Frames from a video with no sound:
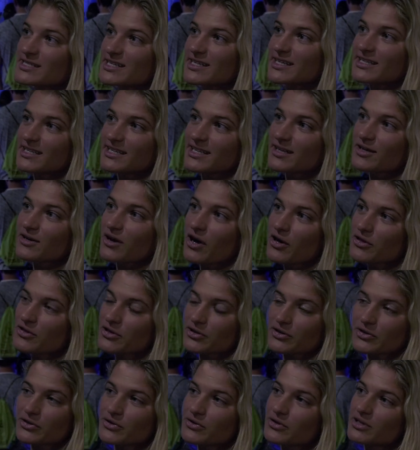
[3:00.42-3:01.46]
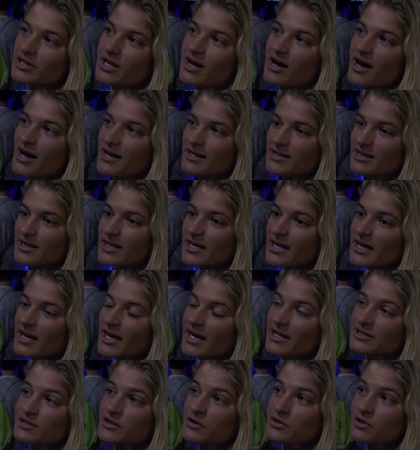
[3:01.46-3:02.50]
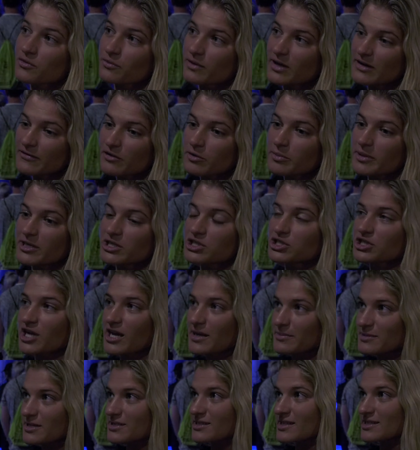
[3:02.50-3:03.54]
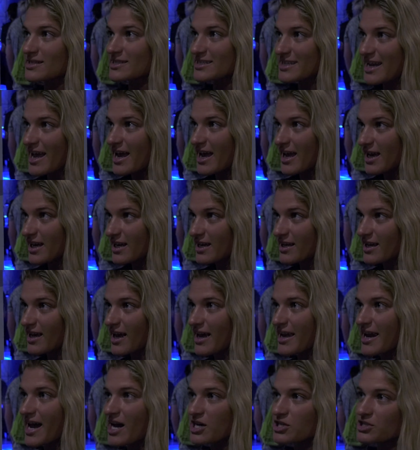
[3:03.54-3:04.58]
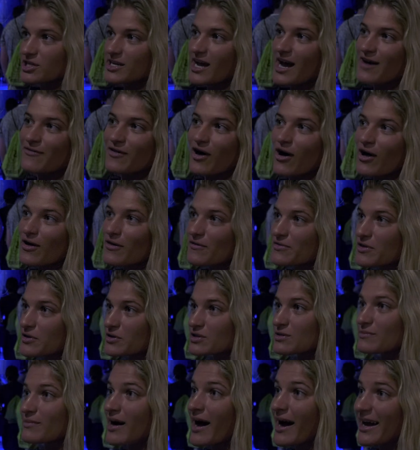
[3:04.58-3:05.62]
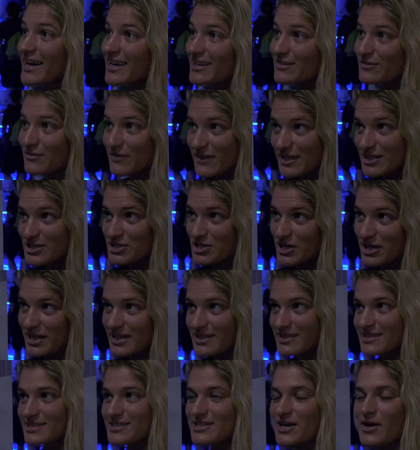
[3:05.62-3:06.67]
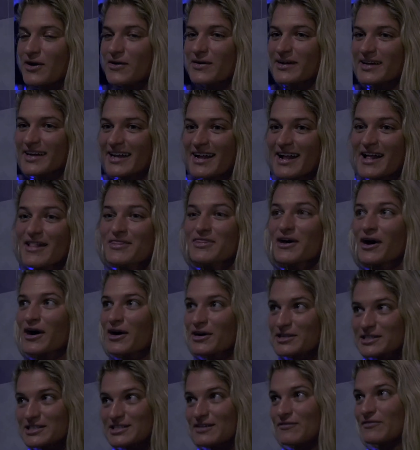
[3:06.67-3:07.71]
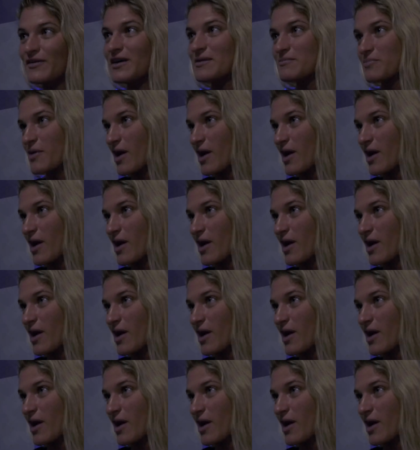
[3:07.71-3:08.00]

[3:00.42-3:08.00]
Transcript: deity called the Kukulkan. And so the reef will be shaped as a snake and actually have all of those Mayan features. So okay. the art's the fun